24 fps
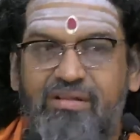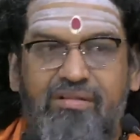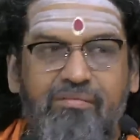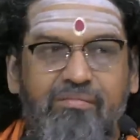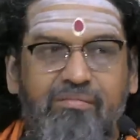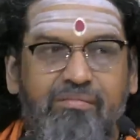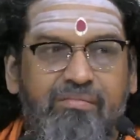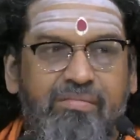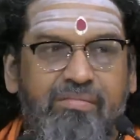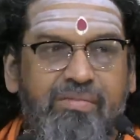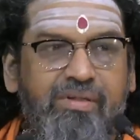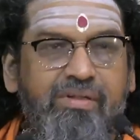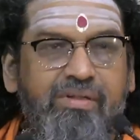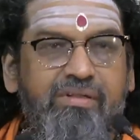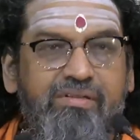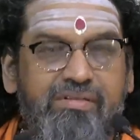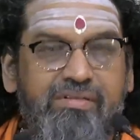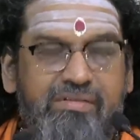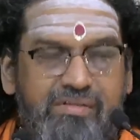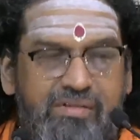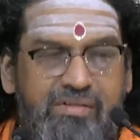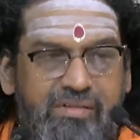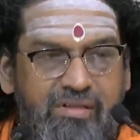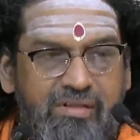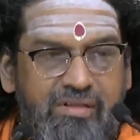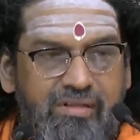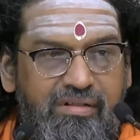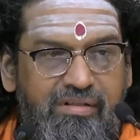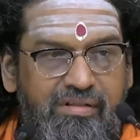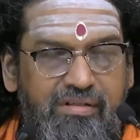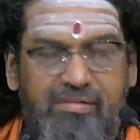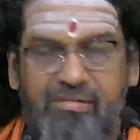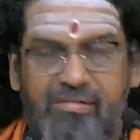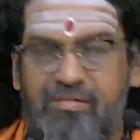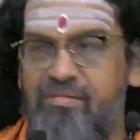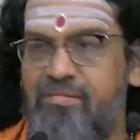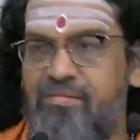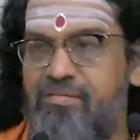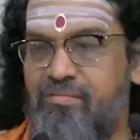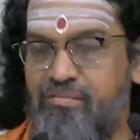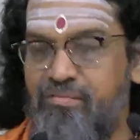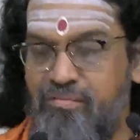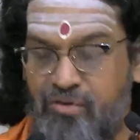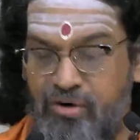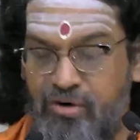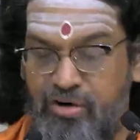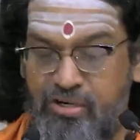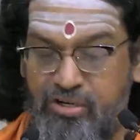Means
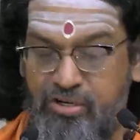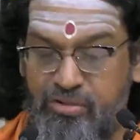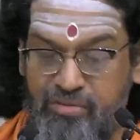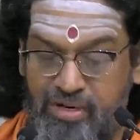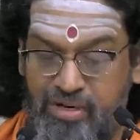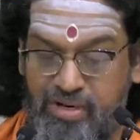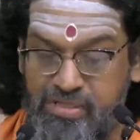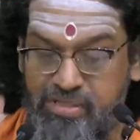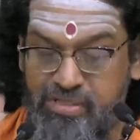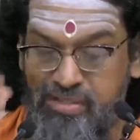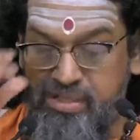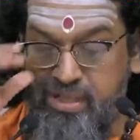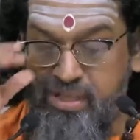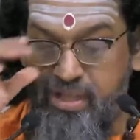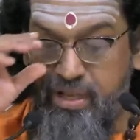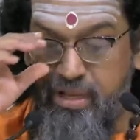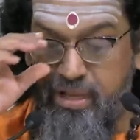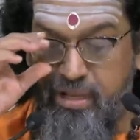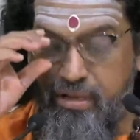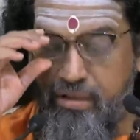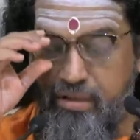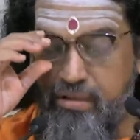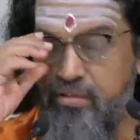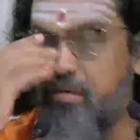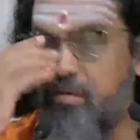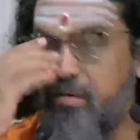what you are saying,